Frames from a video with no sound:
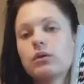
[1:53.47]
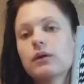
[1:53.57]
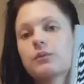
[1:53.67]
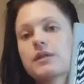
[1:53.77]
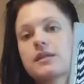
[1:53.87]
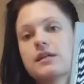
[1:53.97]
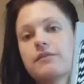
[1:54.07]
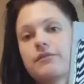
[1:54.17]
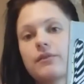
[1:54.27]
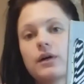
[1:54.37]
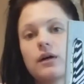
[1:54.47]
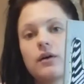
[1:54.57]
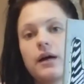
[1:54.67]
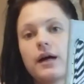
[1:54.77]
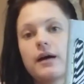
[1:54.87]
with the
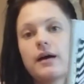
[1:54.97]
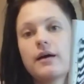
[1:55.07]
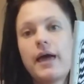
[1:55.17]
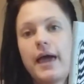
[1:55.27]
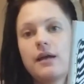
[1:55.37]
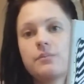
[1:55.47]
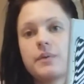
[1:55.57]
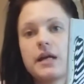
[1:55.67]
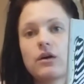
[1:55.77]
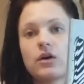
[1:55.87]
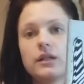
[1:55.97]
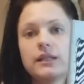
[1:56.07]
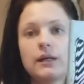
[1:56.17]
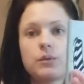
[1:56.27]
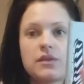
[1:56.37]
hand being on
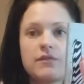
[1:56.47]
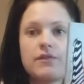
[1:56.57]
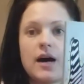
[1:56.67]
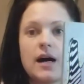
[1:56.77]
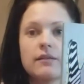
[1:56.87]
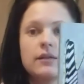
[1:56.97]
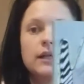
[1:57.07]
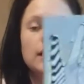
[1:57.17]
here with the 5,